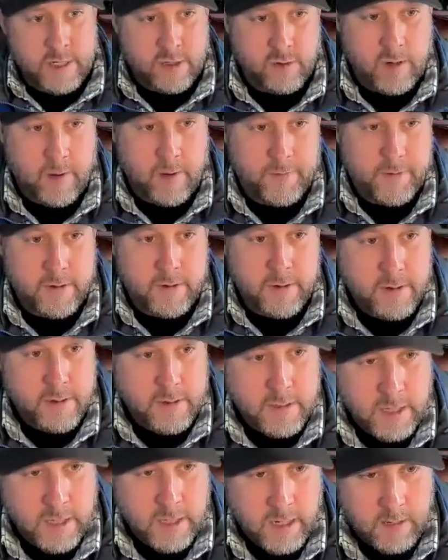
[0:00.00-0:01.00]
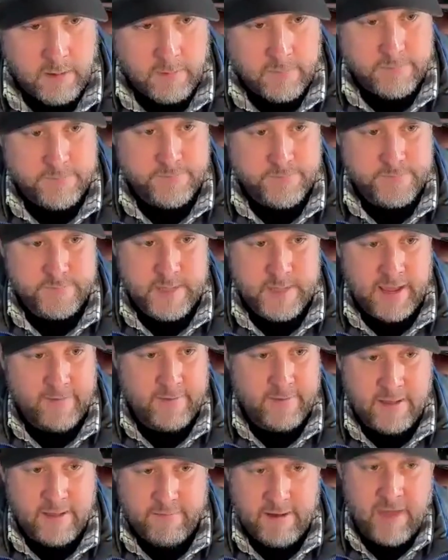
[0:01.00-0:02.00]
disruptor.
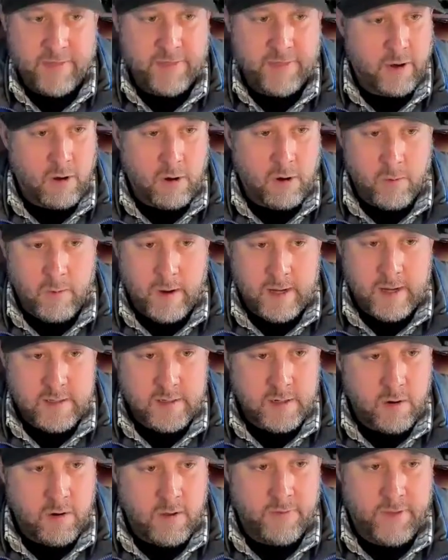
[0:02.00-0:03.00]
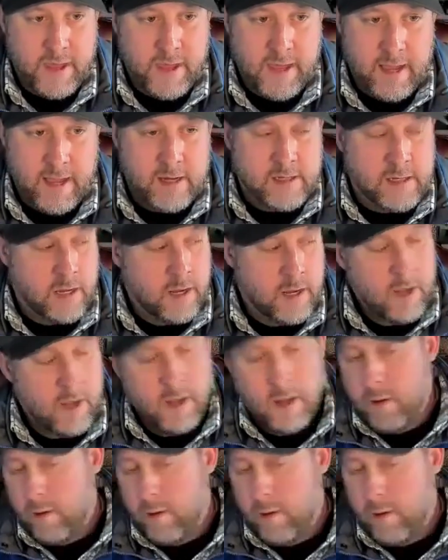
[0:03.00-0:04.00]
They've got their own ways of doing things.
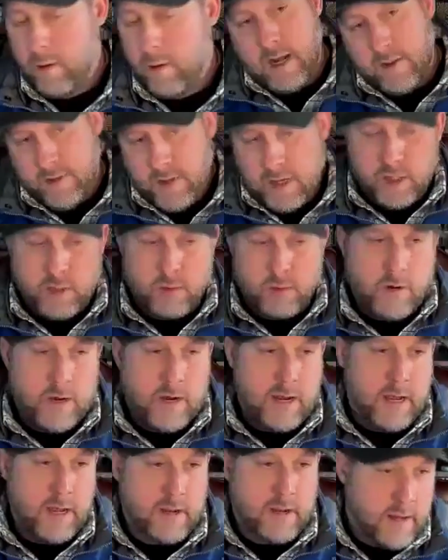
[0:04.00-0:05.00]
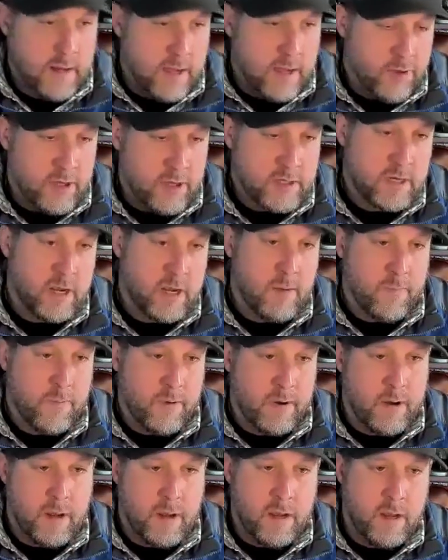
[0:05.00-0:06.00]
We did it this way at this
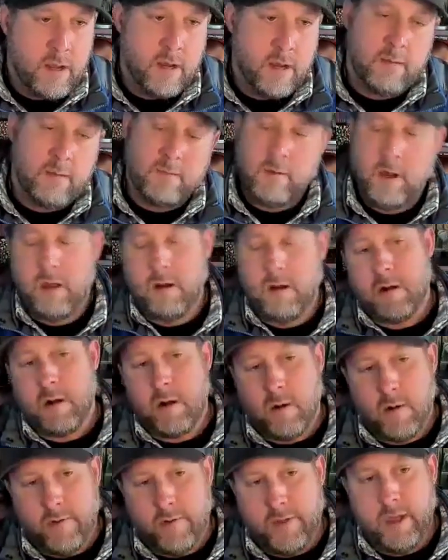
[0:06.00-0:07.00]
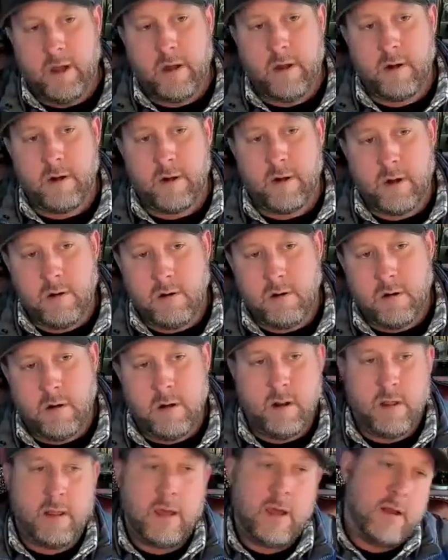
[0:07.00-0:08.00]
company, and you don't know what the hell you're
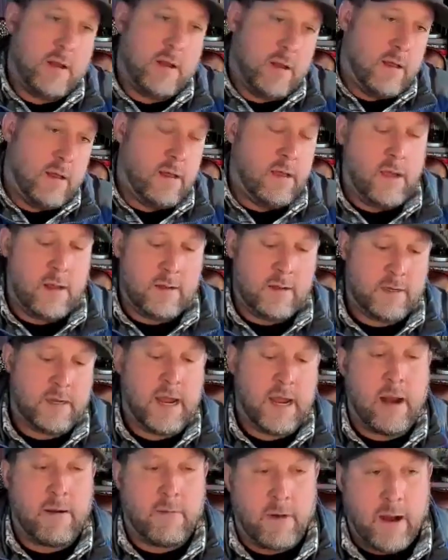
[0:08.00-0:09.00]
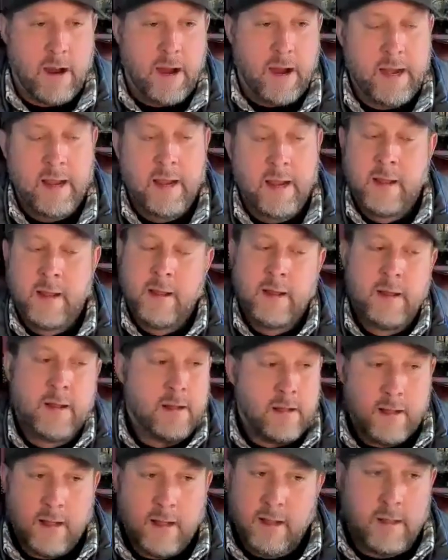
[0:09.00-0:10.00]
doing, and that's not right.
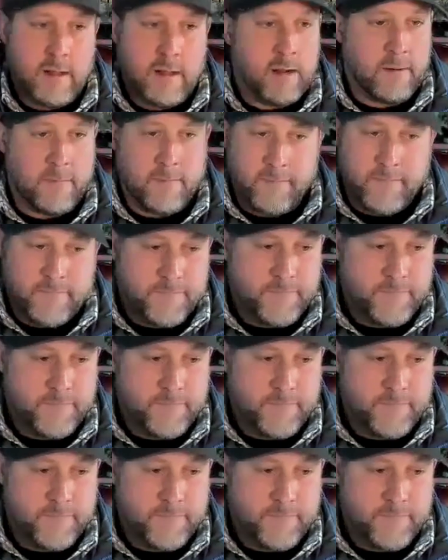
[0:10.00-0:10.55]
Hey, look,